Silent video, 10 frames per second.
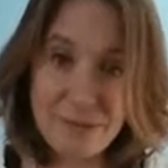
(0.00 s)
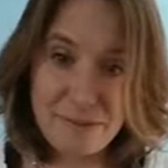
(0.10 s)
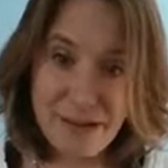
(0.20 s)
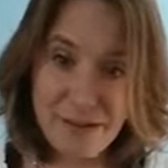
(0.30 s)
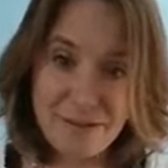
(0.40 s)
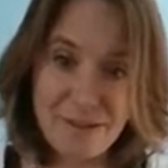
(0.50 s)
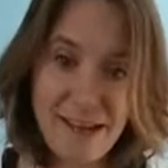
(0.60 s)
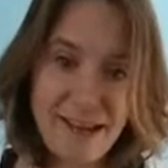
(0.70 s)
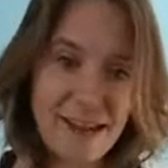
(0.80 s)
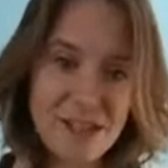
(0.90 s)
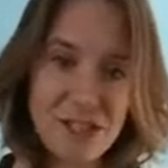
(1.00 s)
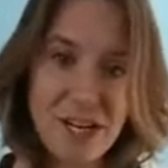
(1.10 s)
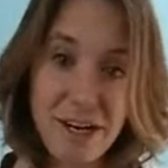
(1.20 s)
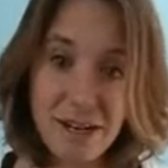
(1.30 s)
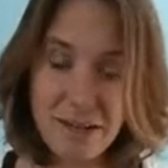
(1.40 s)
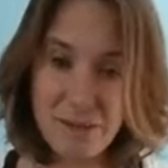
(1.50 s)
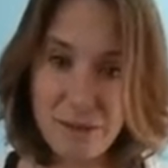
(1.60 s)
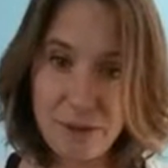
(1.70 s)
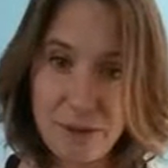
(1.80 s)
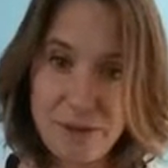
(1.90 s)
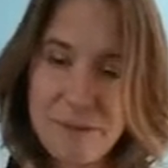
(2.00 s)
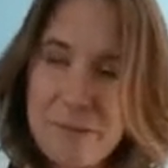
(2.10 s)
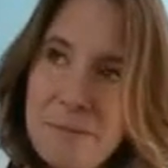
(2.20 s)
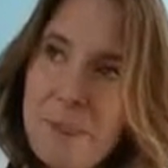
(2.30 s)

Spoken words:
from love and to share our love with the world.